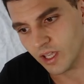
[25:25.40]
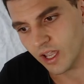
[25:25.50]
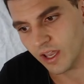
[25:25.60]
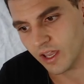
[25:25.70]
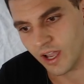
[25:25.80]

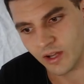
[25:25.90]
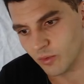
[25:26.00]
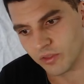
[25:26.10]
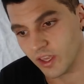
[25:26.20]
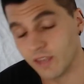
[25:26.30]
Uh, I
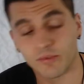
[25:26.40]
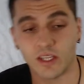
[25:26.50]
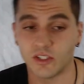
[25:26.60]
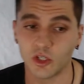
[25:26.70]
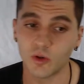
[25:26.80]
don't think. If
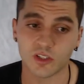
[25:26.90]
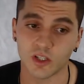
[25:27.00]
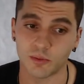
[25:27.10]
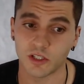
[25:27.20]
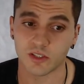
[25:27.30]
they do, it's
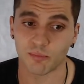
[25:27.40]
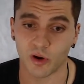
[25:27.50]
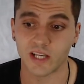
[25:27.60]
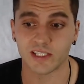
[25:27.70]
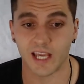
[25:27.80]
going to be a
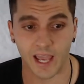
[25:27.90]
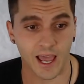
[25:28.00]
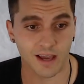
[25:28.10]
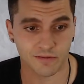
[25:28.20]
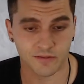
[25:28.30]
surprise and a
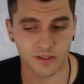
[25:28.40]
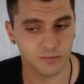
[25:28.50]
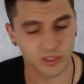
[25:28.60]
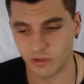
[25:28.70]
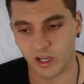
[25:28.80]
half.
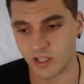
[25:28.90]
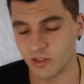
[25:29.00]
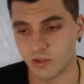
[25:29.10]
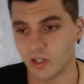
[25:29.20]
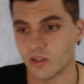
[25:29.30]
But they're not going
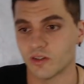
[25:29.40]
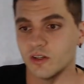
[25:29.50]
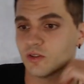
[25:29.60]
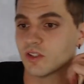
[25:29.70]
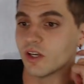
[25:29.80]
to do color.
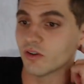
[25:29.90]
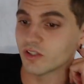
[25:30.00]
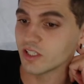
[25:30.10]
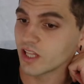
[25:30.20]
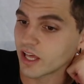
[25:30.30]
I'll
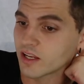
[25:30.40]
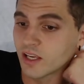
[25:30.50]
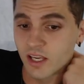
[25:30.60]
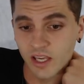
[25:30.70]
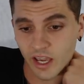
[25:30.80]
guarantee that.
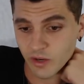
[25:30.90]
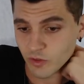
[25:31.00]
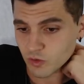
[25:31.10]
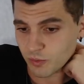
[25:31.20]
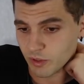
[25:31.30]

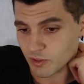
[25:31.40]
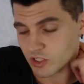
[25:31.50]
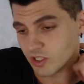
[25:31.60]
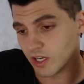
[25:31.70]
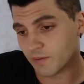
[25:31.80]
Anyways, we're pretty
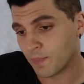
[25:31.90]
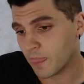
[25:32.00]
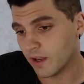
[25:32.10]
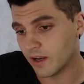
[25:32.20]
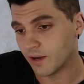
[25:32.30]
much done.
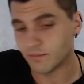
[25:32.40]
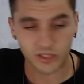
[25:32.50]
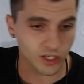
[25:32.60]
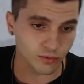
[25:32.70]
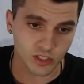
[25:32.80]
Um,
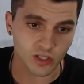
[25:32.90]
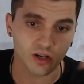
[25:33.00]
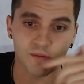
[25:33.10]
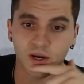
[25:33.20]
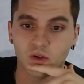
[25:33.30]
terribly
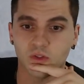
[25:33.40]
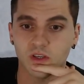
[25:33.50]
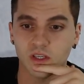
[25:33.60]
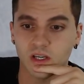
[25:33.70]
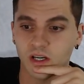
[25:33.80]
sorry about
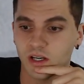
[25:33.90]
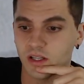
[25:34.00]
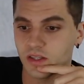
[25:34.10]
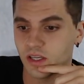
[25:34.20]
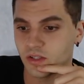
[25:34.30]
the uh,
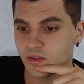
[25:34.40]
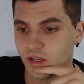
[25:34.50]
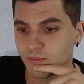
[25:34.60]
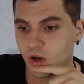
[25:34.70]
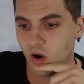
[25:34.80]
the
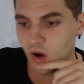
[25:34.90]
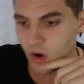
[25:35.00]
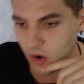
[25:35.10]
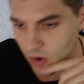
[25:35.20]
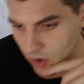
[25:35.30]
internet. Oh,
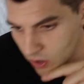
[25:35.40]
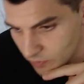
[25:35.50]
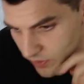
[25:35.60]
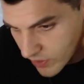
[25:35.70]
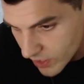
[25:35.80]
oh,
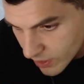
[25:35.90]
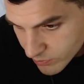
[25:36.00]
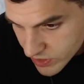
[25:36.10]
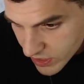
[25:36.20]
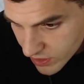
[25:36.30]
oh.
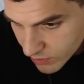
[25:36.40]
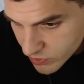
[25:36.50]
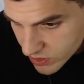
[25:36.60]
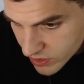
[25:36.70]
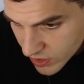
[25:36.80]
MZ
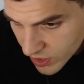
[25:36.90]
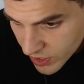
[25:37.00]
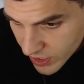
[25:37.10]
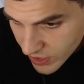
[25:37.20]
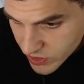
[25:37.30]
comes in.
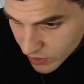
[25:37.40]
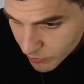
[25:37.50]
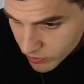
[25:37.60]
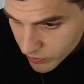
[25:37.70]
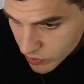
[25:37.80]
In
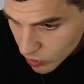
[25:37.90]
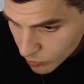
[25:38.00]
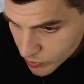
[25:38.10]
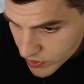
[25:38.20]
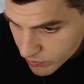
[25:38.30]
some interview,
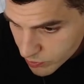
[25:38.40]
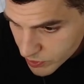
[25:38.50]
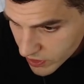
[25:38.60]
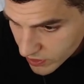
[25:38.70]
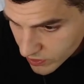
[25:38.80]
Kobo seems to
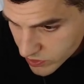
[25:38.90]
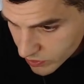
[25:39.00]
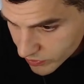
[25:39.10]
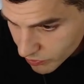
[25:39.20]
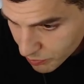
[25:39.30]
be taking
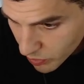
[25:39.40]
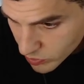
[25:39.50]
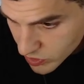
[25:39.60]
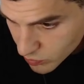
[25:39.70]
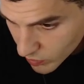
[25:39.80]
conservative
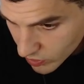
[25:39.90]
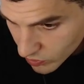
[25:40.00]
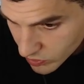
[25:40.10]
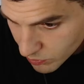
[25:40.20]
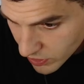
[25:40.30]
approach as well,
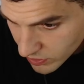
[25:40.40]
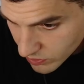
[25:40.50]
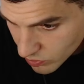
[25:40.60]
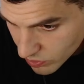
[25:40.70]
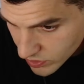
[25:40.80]
only
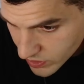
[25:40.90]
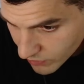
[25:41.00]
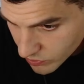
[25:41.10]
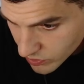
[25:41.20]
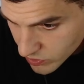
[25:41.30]
making new things
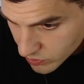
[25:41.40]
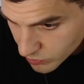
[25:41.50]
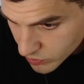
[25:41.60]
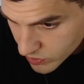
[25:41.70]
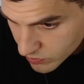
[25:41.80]
after
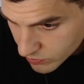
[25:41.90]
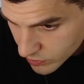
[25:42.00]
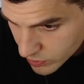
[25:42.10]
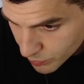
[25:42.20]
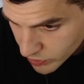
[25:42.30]
consumers
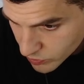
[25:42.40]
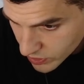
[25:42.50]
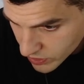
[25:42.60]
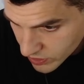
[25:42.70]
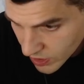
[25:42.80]
express what
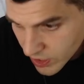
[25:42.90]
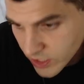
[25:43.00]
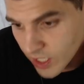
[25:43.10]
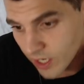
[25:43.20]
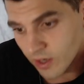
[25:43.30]
they need.
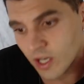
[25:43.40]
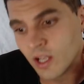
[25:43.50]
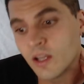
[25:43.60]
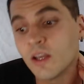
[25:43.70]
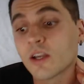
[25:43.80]
Yeah,
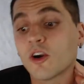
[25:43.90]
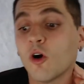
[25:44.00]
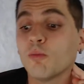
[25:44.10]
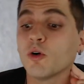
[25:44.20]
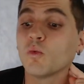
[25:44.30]

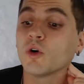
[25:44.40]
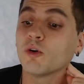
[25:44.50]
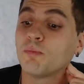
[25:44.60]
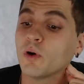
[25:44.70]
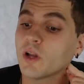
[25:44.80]
Kobo
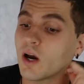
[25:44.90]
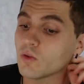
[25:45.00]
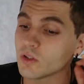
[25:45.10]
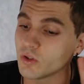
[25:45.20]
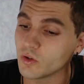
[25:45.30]
will put
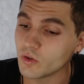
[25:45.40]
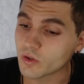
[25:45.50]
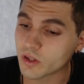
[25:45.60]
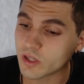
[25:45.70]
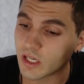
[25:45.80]
out
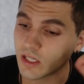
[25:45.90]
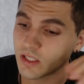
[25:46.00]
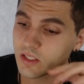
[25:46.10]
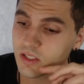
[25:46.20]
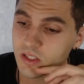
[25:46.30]
little
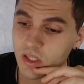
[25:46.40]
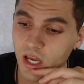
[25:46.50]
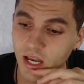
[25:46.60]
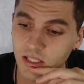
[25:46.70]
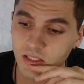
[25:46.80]
things
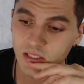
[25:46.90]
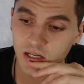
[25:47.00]
that.